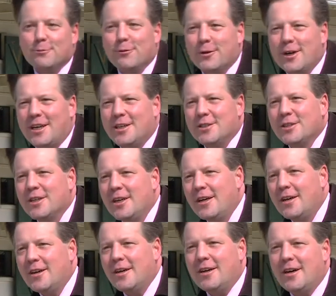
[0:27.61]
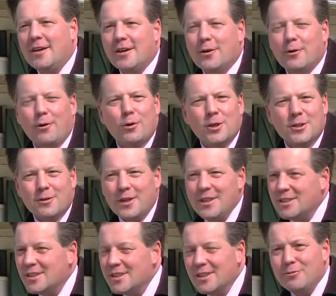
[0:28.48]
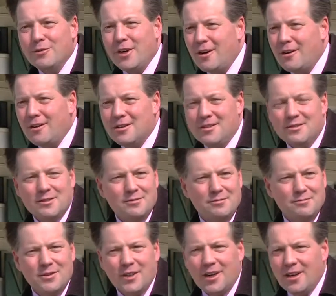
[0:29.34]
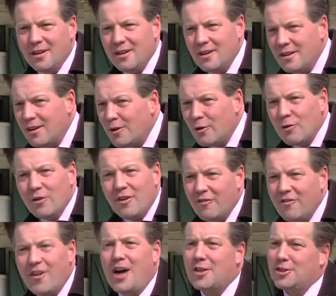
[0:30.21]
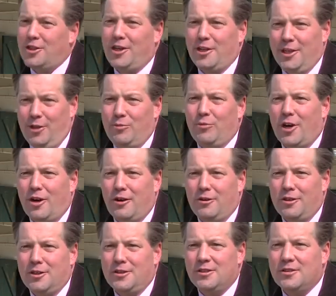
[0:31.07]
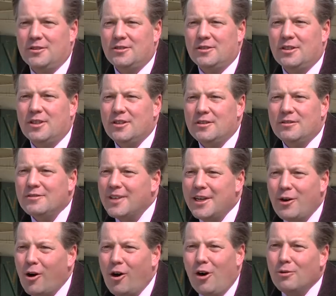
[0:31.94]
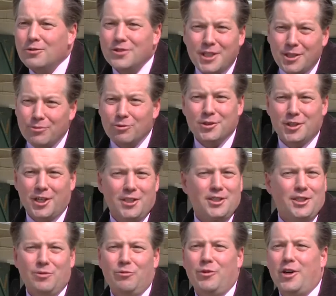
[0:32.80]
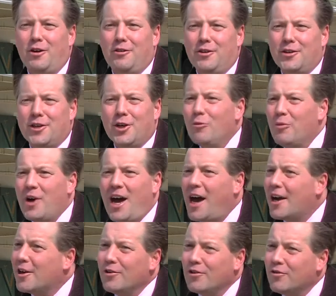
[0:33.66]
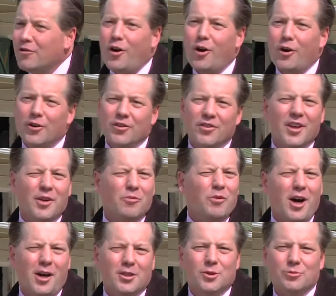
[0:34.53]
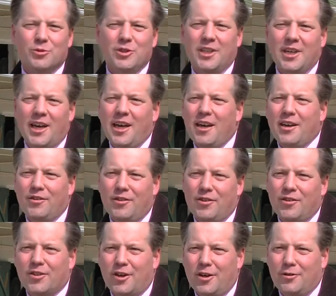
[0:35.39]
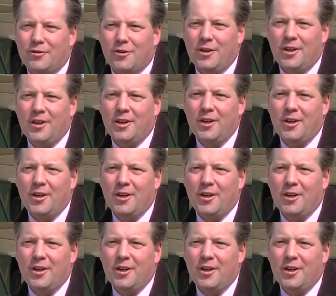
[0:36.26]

British. Uh, horse racing in Maryland, uh, fox hunting in Maryland, uh, they all steeplechasing in Maryland go back as far as they possibly can in this country.